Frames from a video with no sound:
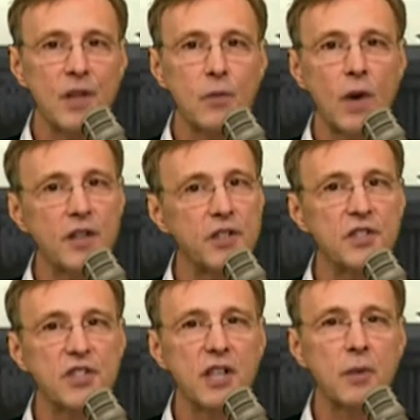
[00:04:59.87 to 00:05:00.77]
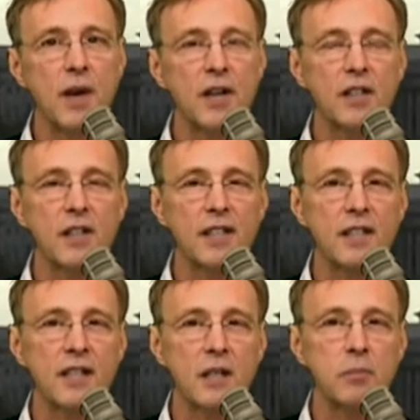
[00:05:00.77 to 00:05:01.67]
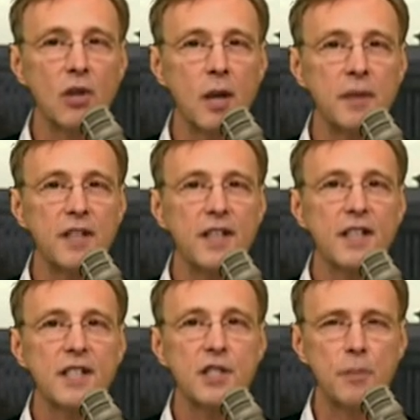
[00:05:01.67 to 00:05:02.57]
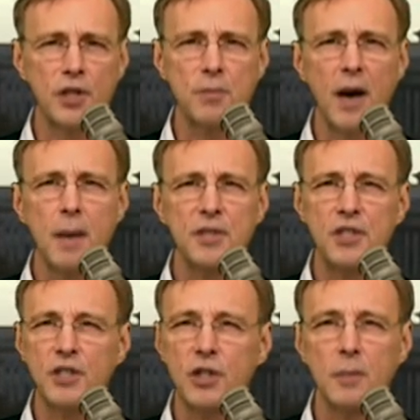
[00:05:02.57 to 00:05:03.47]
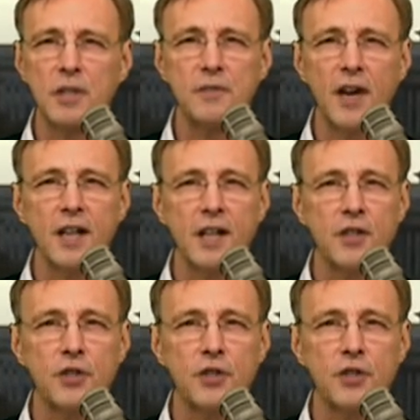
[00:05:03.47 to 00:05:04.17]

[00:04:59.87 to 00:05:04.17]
Rather than sitting around and collecting unemployment, SpongeBob is determined to find another